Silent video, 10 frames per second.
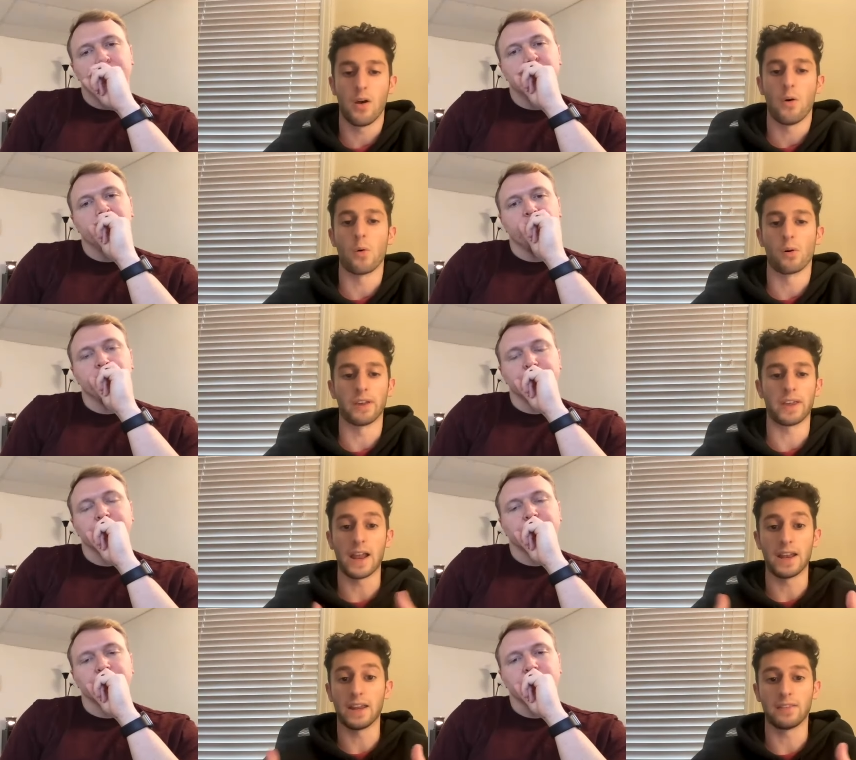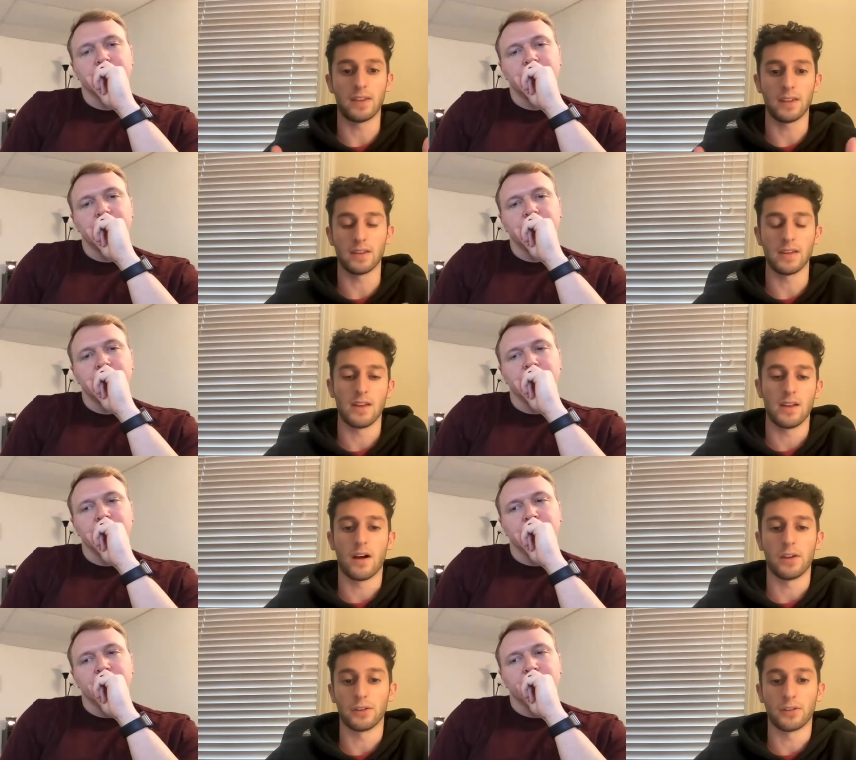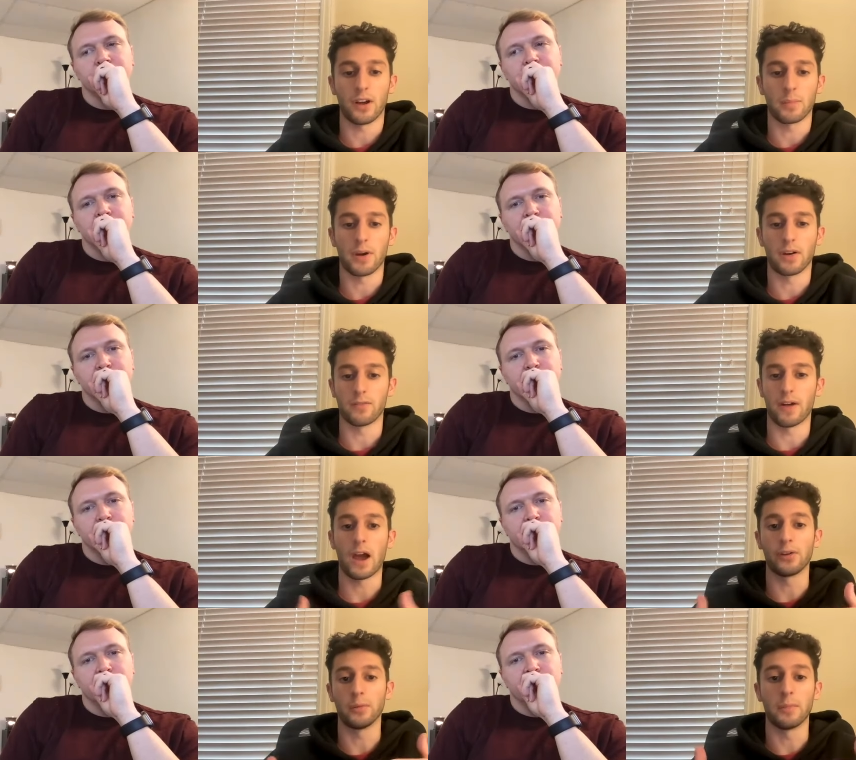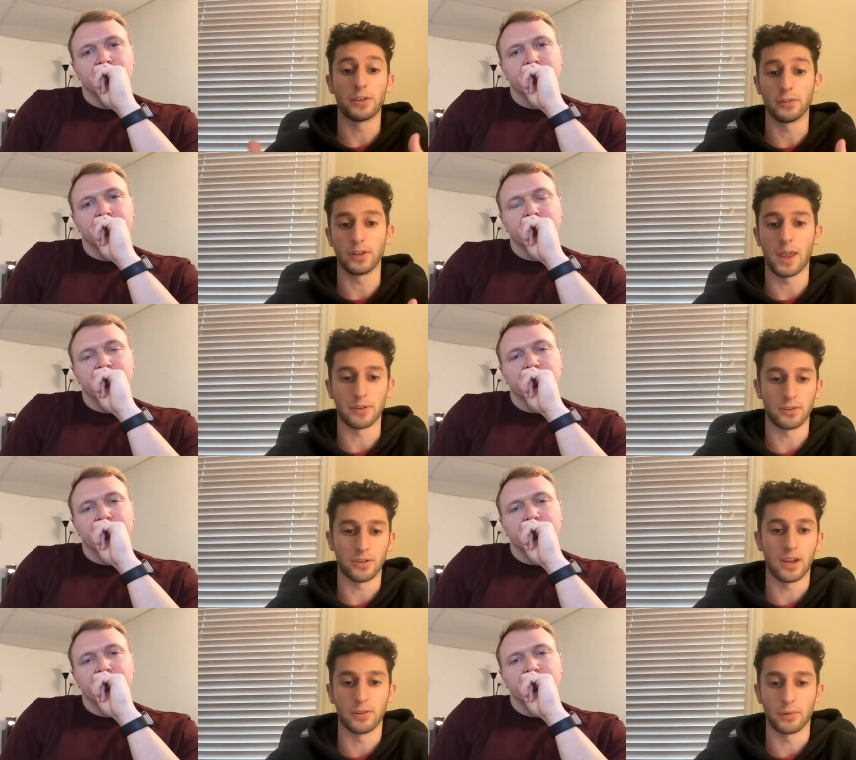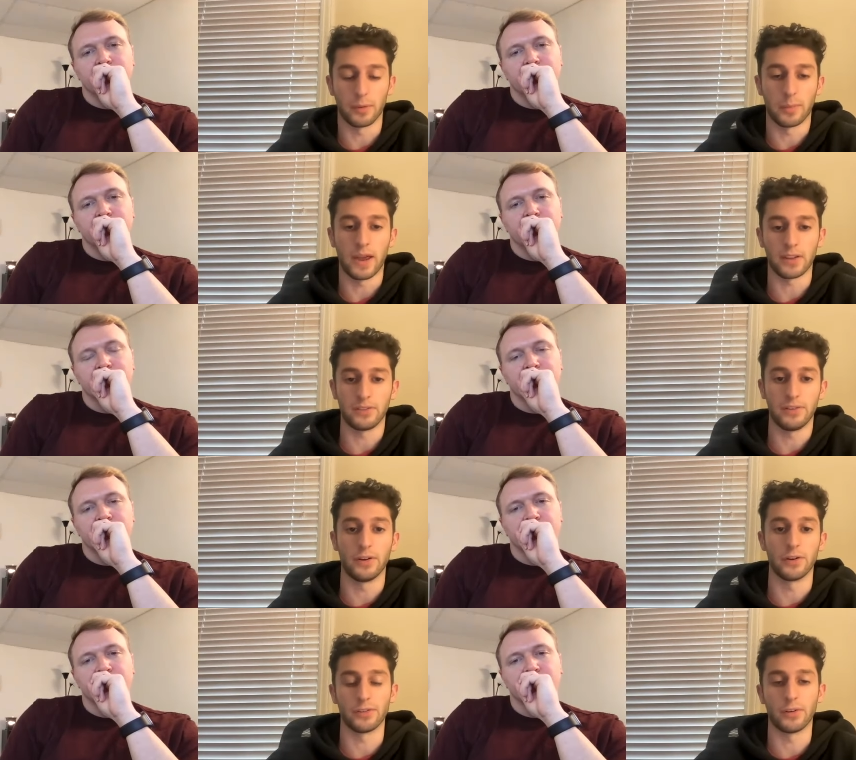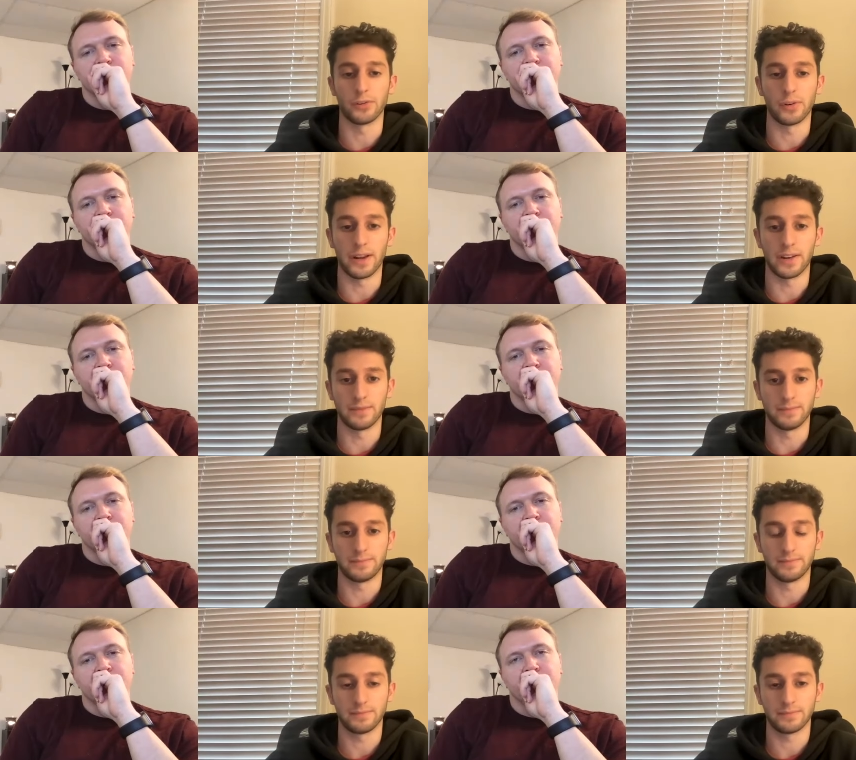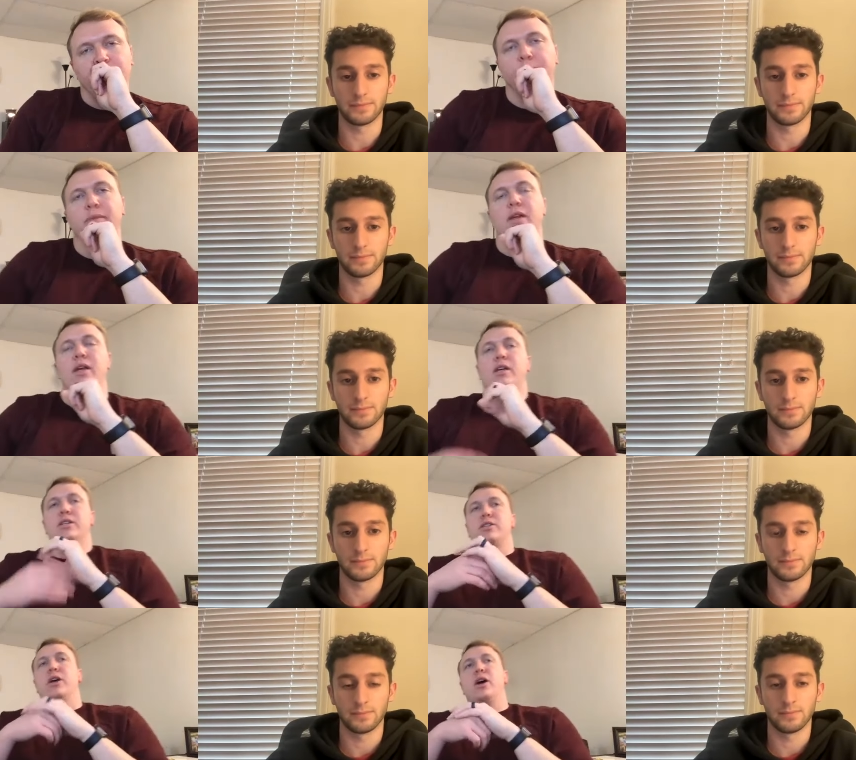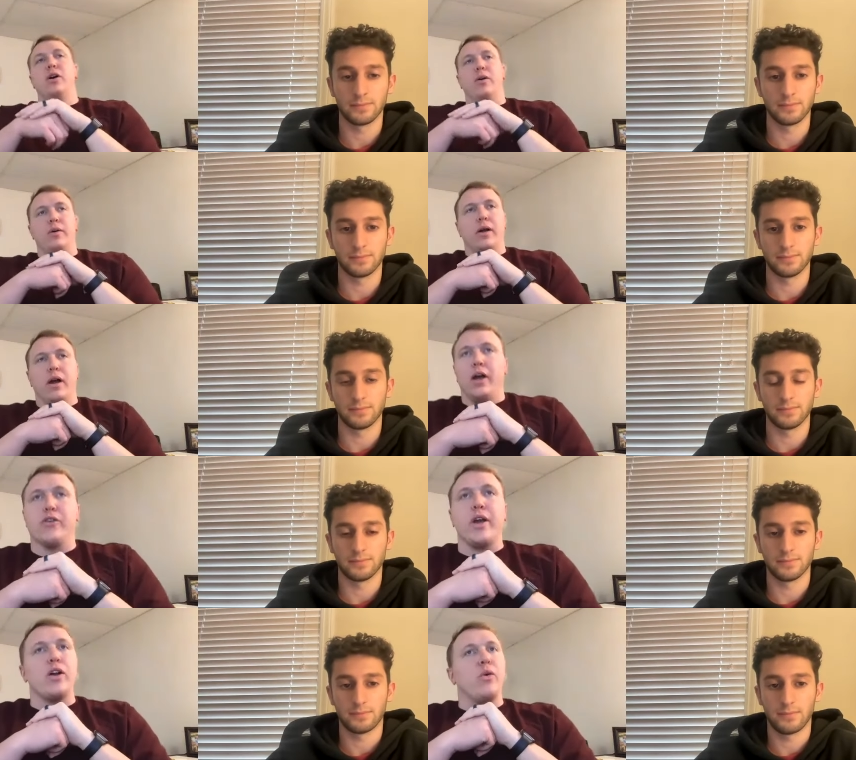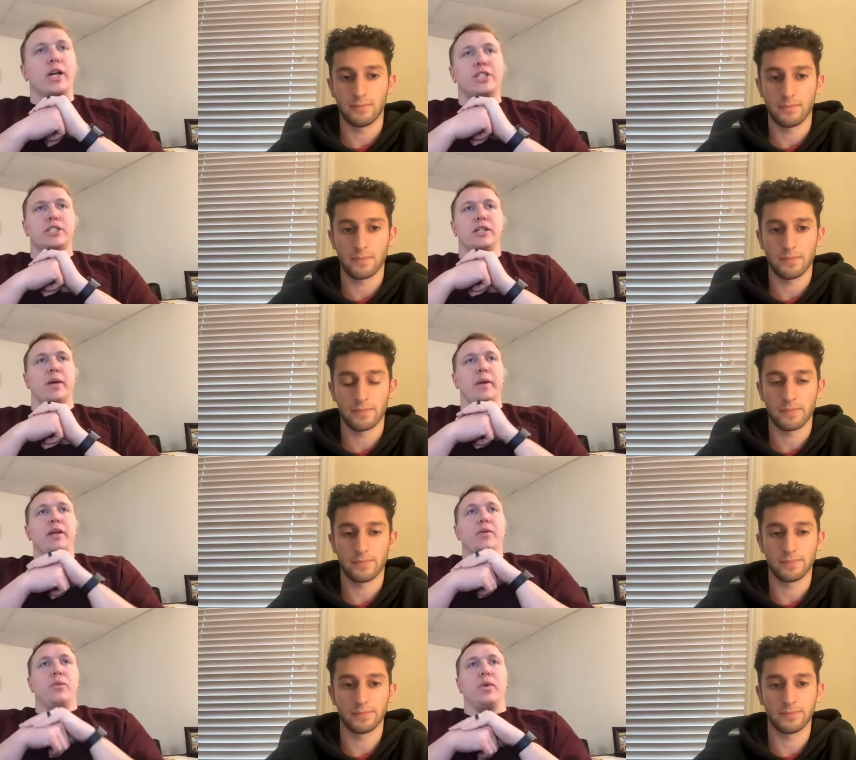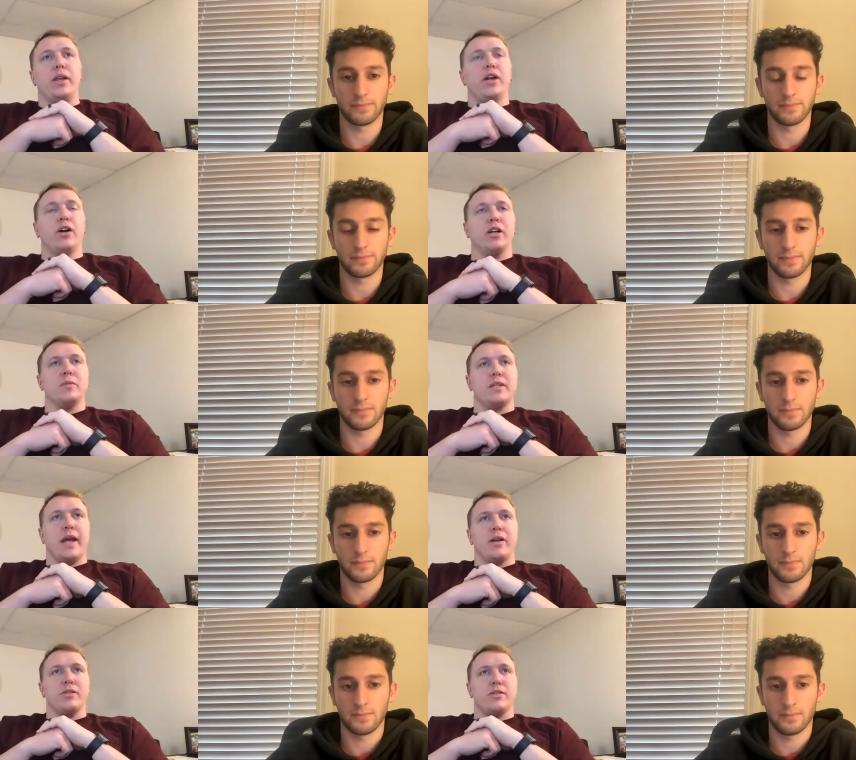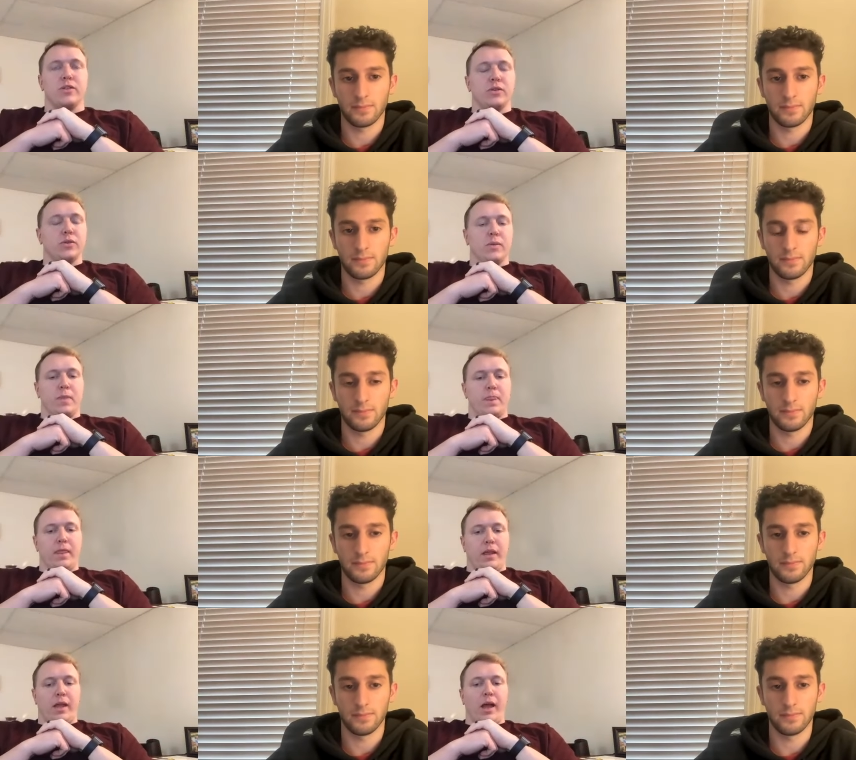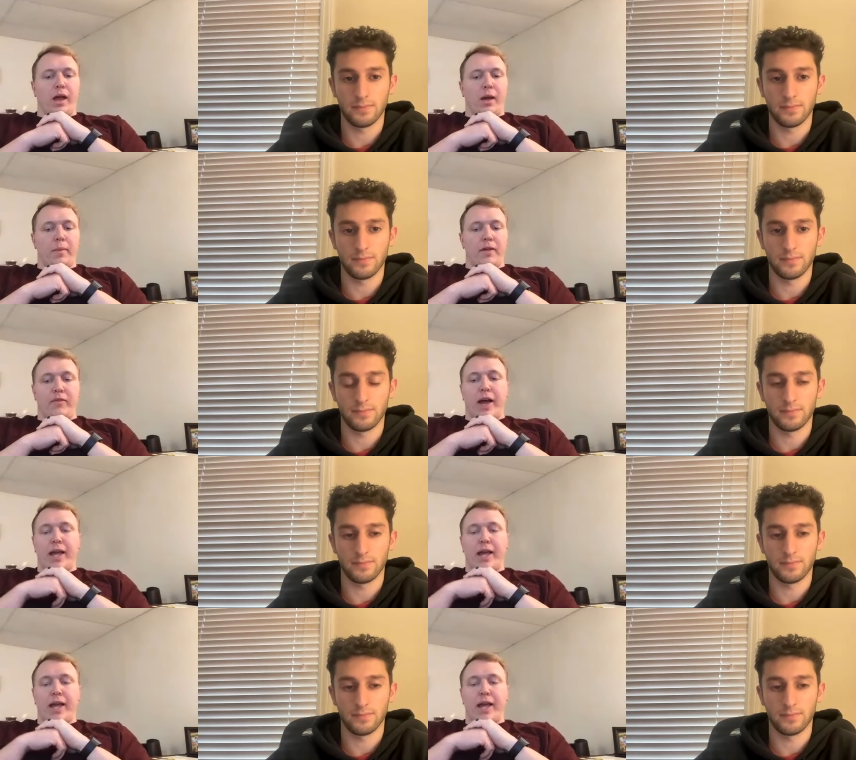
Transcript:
Speaker 1: or like anything uh, you can talk about of how your mental game has changed over the past year or so trading
Speaker 2: yeah so, uh, great question. I mean, really, it all comes down to um, if I